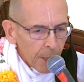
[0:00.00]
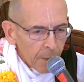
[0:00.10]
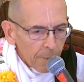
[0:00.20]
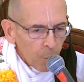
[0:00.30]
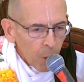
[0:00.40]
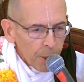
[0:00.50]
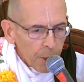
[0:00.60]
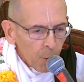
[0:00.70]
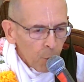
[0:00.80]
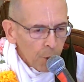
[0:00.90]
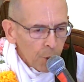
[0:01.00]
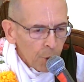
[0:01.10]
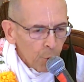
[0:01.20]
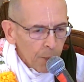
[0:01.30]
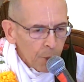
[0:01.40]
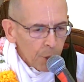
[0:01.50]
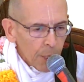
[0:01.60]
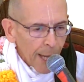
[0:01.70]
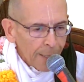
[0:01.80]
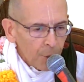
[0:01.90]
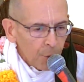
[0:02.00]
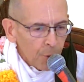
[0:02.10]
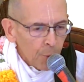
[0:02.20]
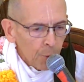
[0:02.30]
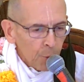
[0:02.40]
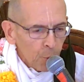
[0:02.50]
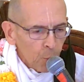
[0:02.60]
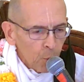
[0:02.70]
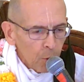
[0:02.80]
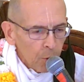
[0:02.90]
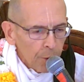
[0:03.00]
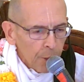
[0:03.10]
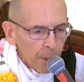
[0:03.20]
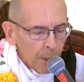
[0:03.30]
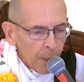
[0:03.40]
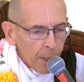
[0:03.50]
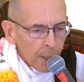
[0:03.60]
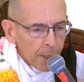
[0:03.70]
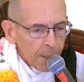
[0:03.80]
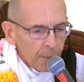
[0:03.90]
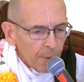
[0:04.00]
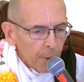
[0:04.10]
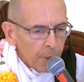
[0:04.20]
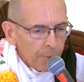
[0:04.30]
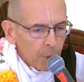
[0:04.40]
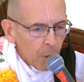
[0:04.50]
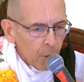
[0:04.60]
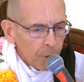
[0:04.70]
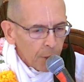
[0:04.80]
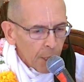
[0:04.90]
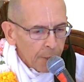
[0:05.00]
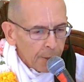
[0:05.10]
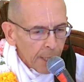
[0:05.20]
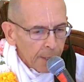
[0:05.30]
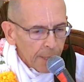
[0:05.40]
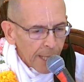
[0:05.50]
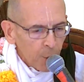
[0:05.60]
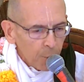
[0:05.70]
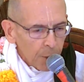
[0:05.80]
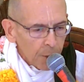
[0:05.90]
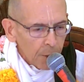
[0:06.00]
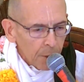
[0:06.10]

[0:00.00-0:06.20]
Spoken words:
For one who is too much attached to this material world, it is very difficult to cut that attachment.